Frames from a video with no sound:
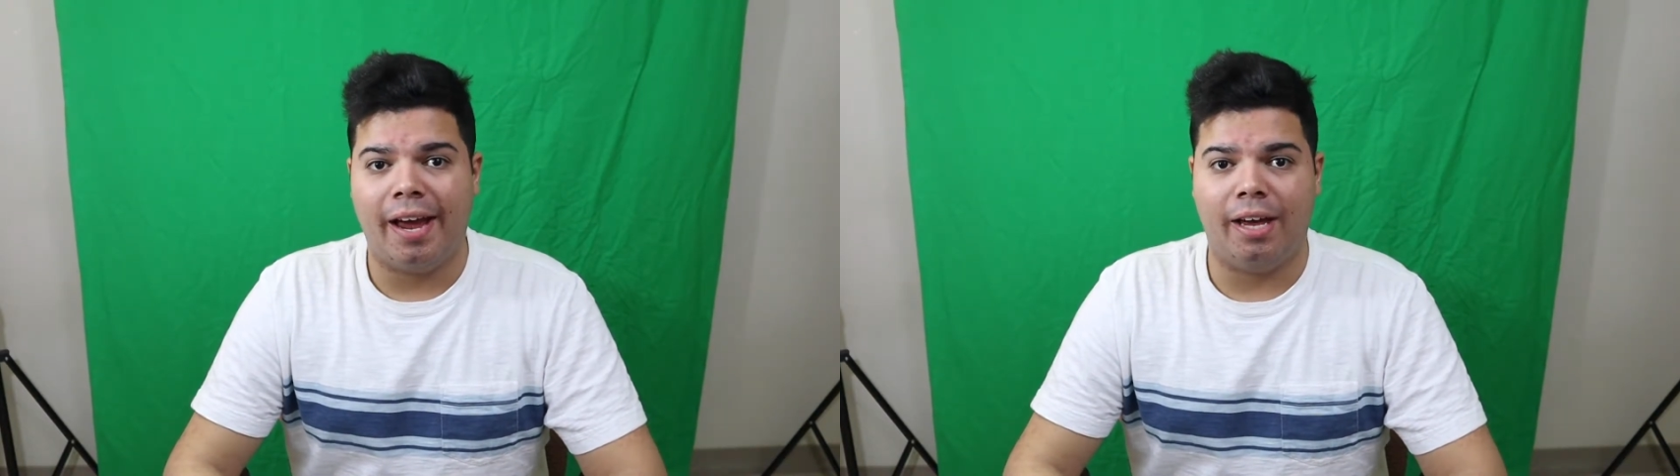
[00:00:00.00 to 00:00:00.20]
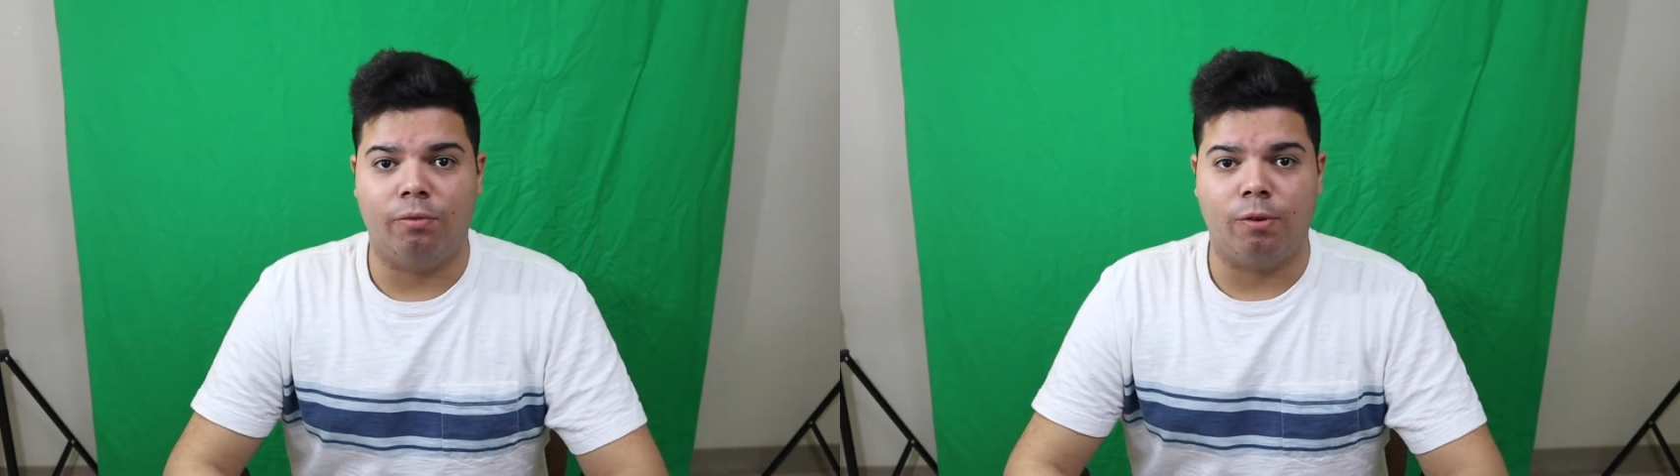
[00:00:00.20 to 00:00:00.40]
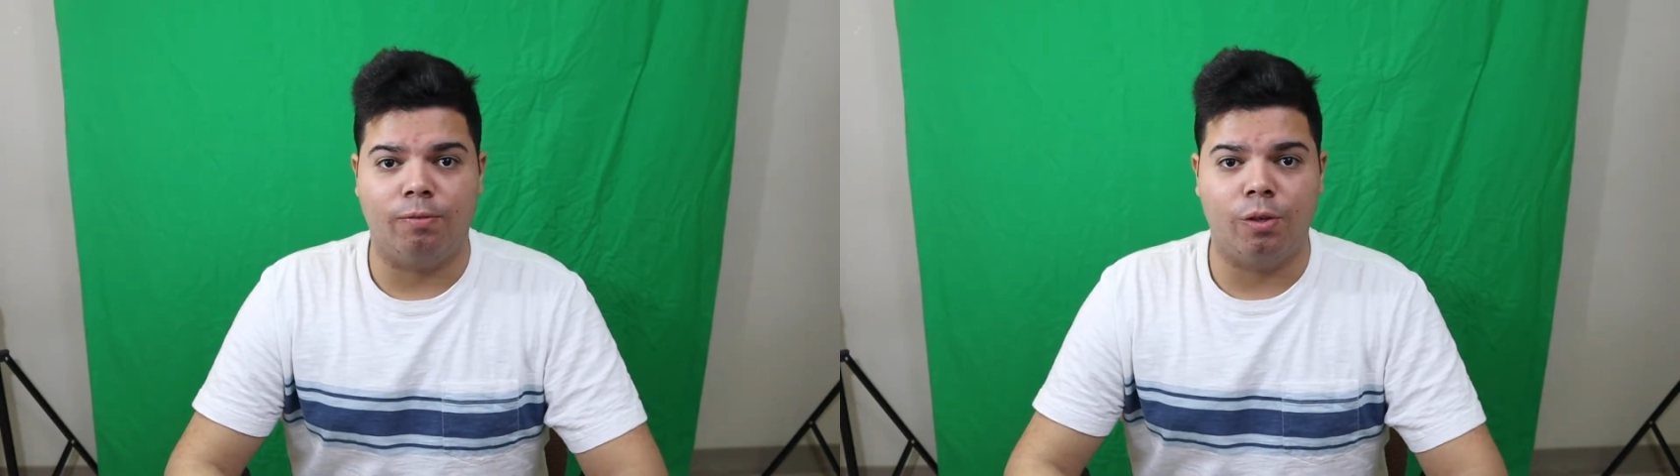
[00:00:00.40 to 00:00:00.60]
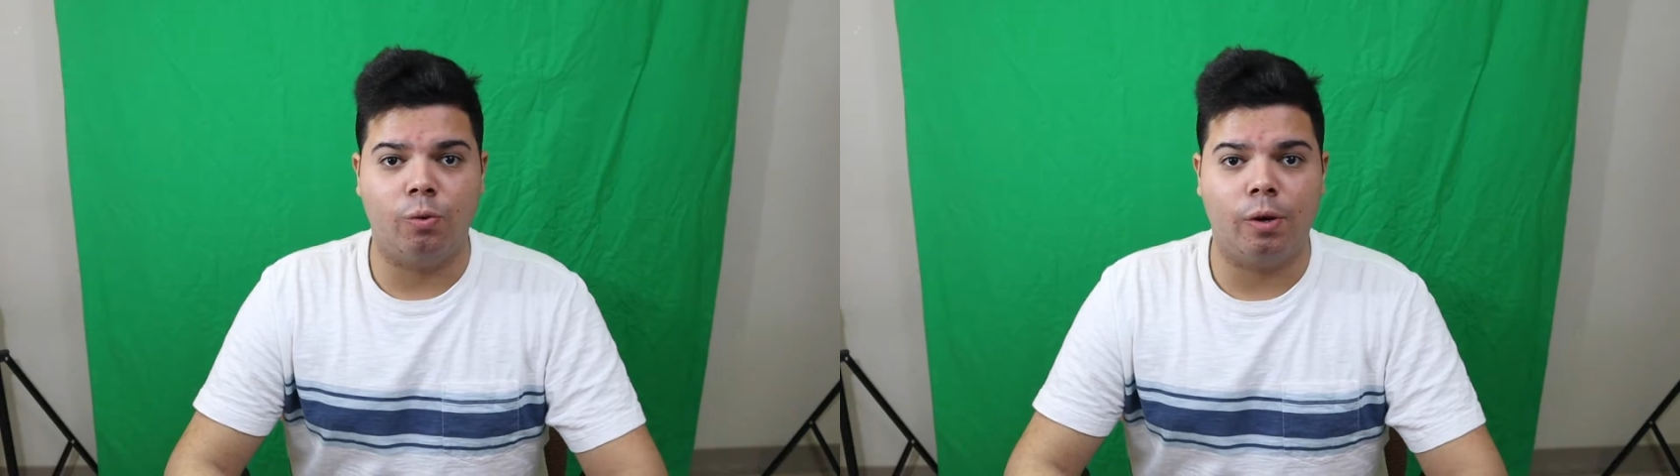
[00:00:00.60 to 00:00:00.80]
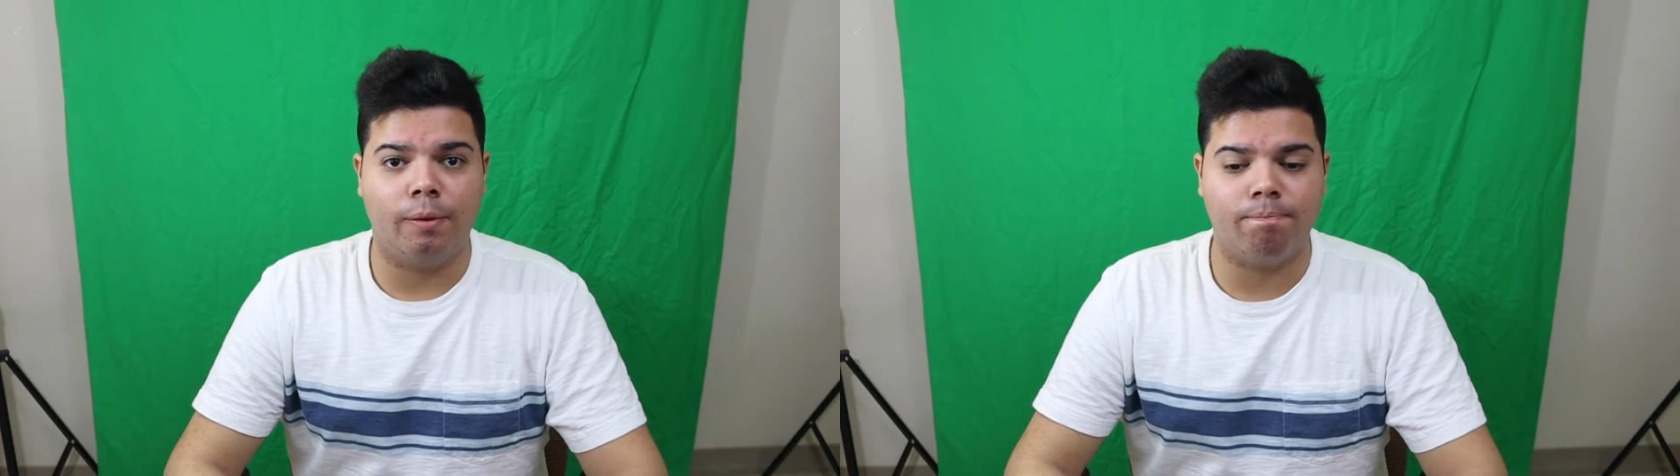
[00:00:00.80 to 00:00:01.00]
and
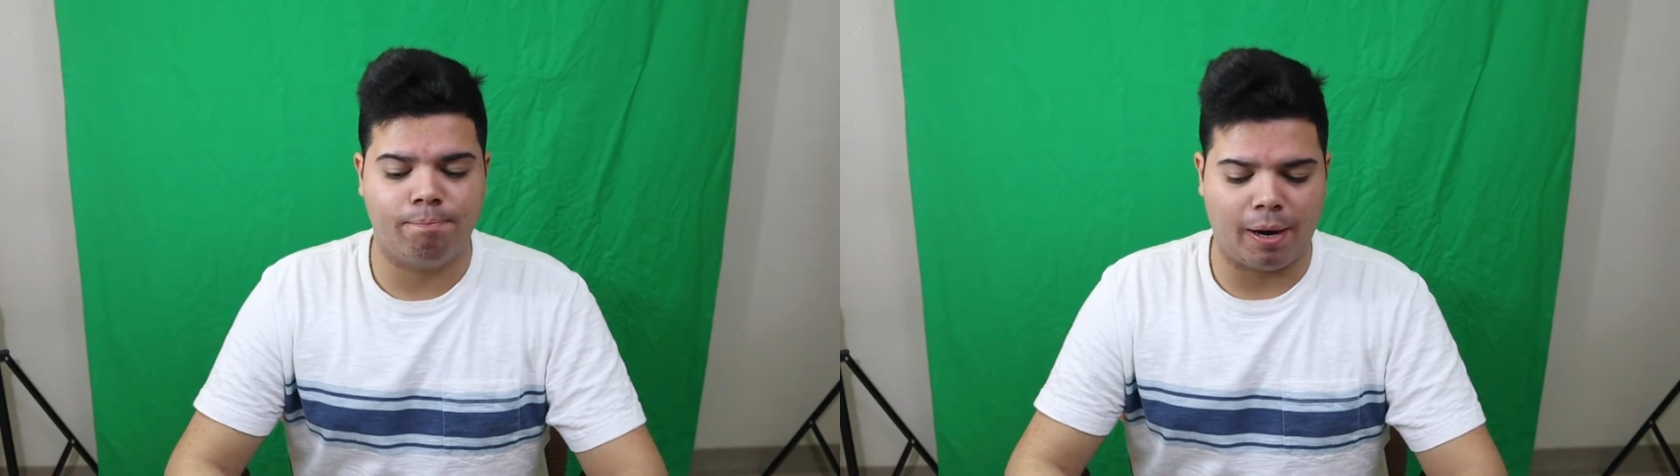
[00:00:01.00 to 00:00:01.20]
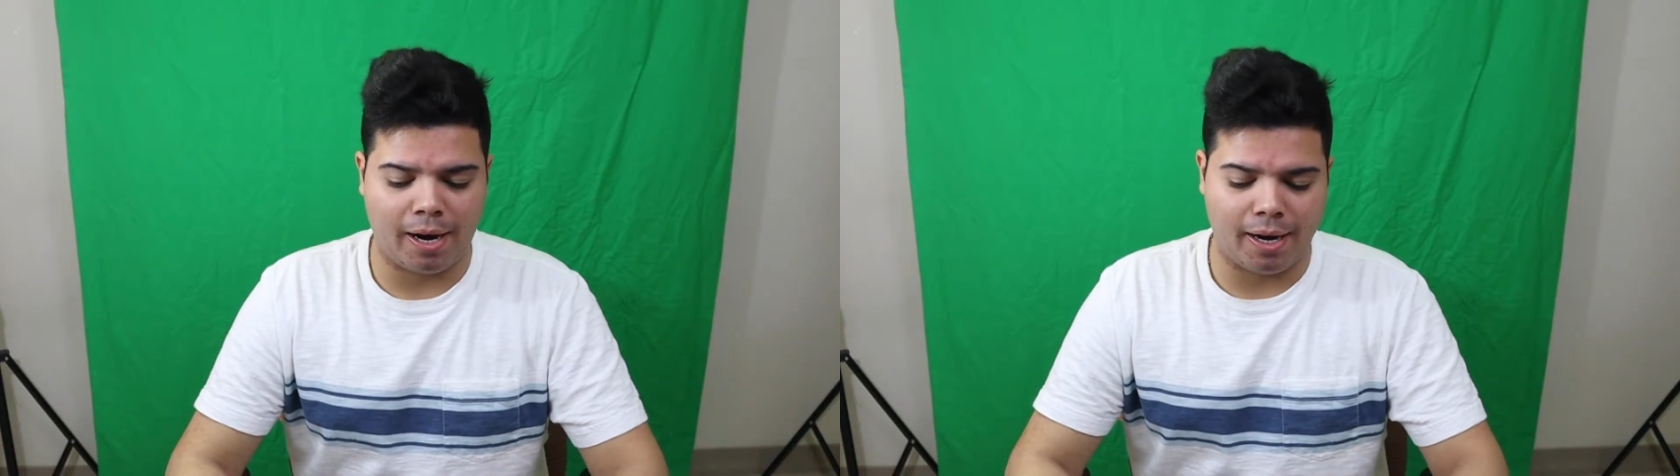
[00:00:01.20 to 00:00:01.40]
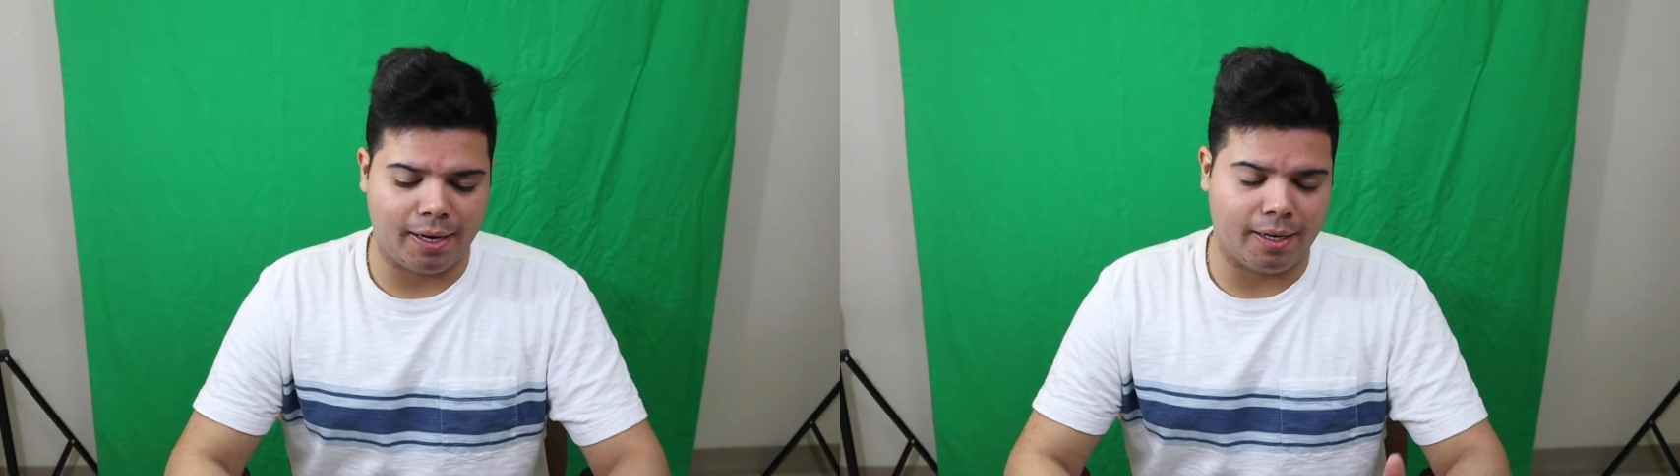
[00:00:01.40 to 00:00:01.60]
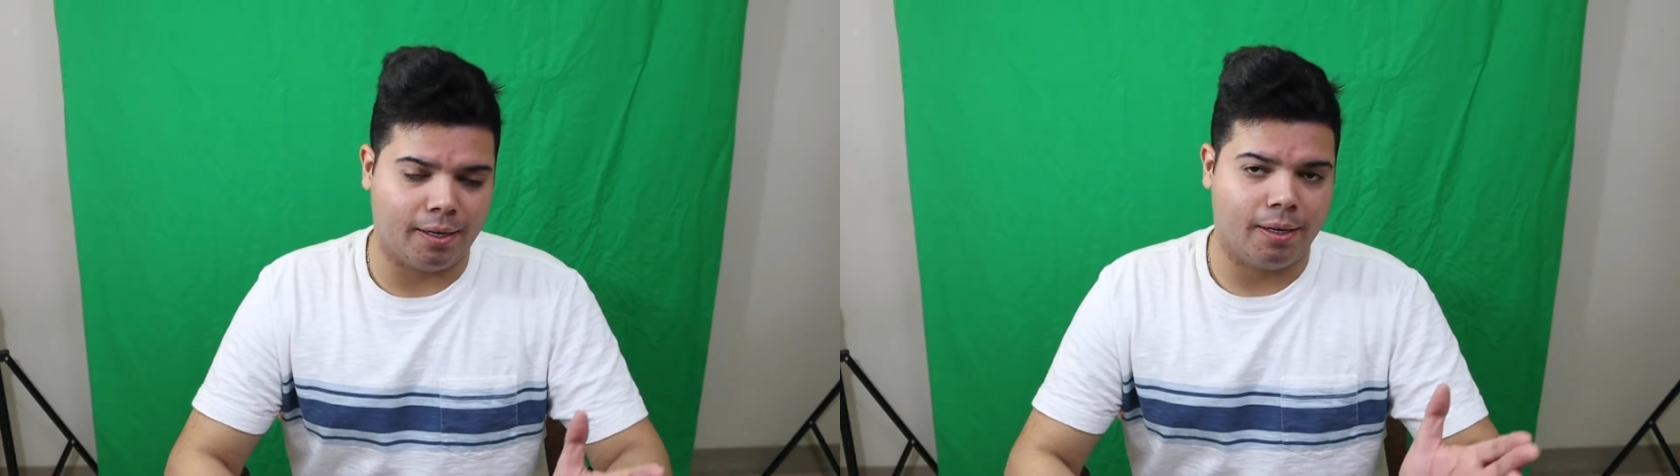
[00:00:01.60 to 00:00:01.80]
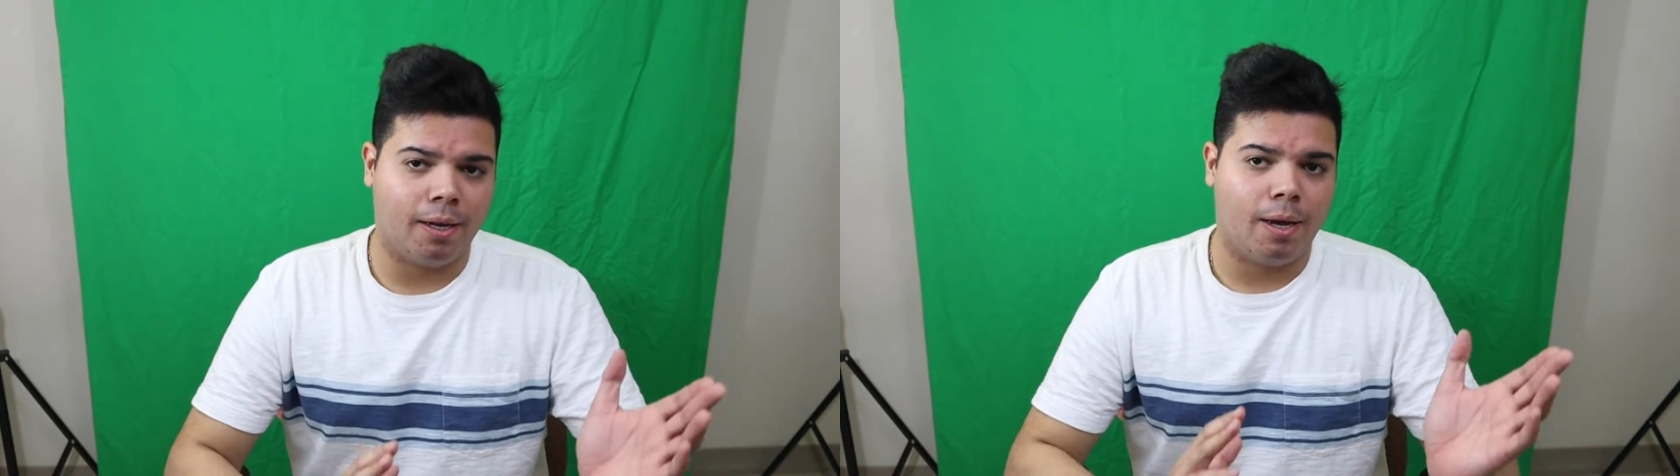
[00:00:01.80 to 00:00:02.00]
review it by